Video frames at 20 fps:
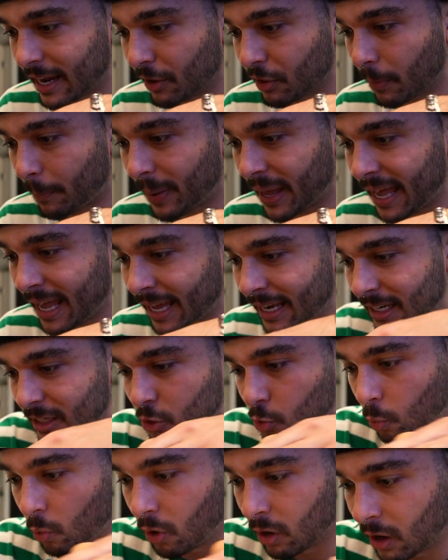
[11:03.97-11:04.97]
The pan is
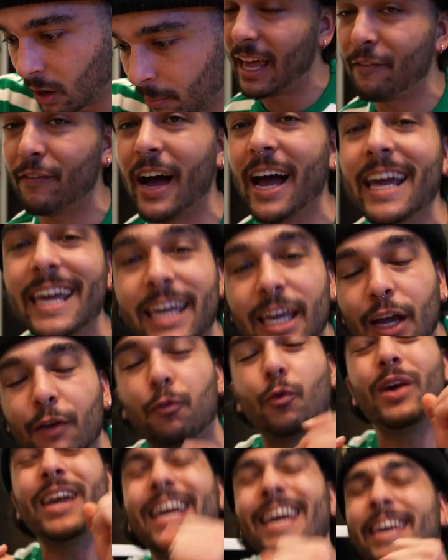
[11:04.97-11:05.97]
warm. If I, if
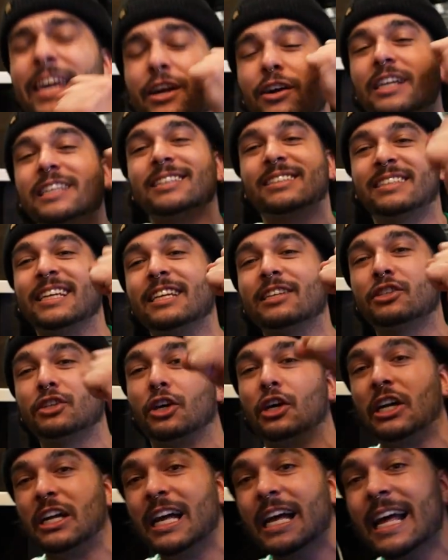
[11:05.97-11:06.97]
we hear a
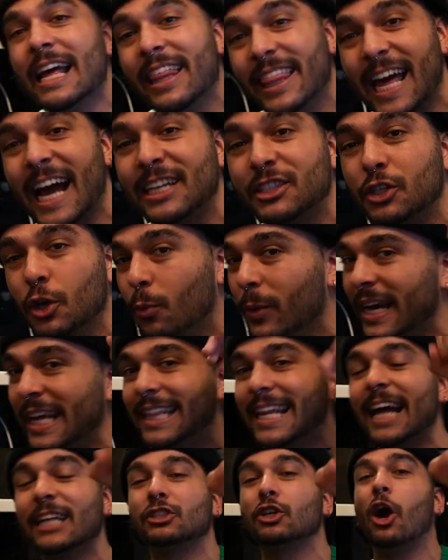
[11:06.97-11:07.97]
sizzle, that's a win.
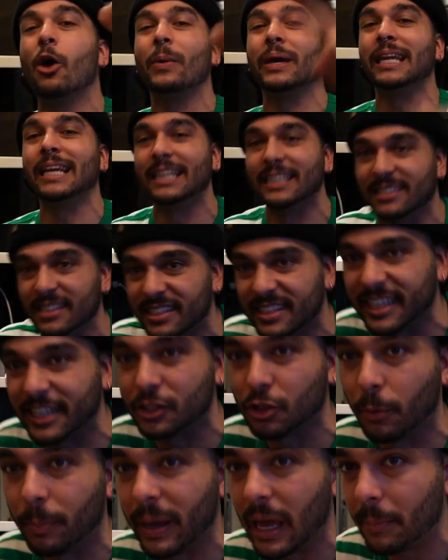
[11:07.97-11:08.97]
That's all we need is a
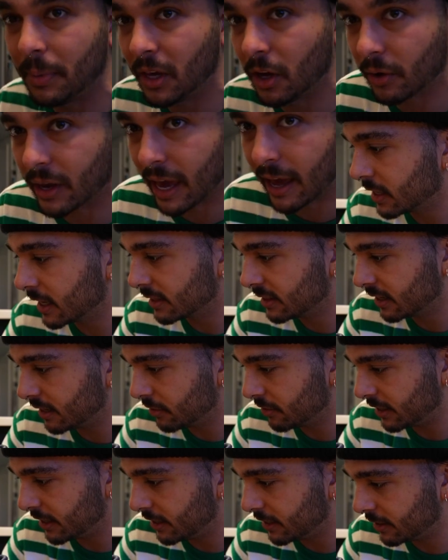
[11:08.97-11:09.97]
sizzle, baby. Okay, back the egg
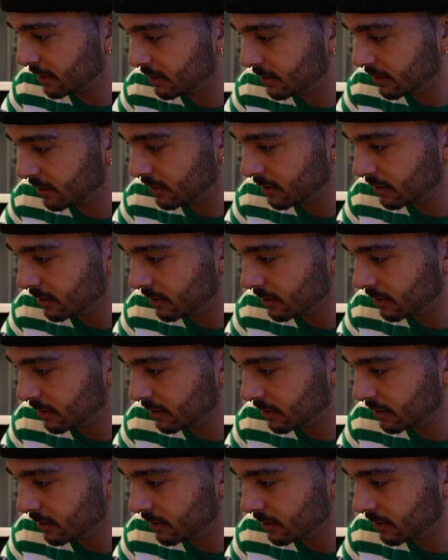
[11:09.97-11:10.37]
right here.